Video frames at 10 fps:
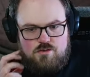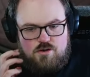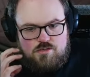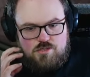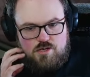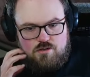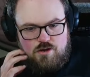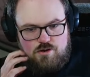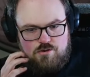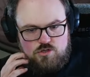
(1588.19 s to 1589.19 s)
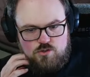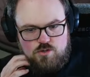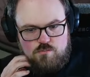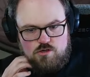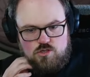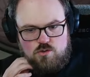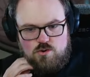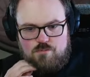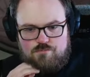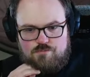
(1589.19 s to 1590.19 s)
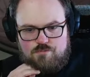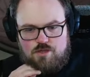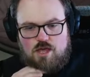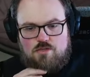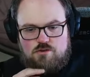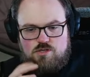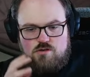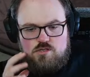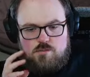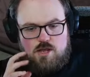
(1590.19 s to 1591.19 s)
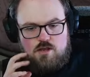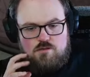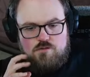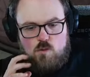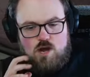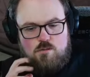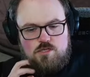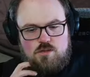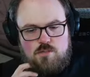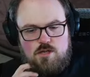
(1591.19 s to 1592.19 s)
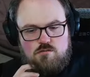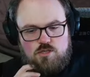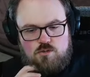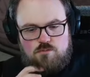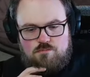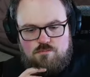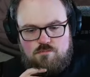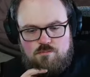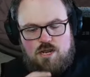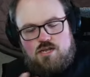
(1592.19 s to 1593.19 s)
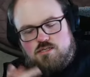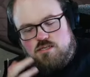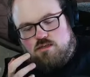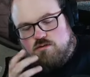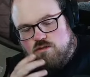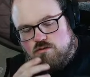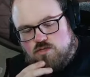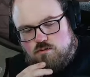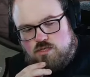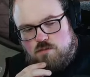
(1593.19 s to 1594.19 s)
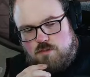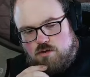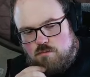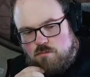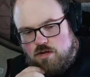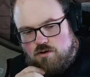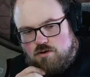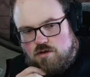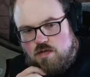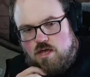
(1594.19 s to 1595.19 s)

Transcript: That'll send El Heritage Druid Birchlore yeah, there's there's some elves. Wirewood Symbiote too? But I guess th- there's no symbiote in modern.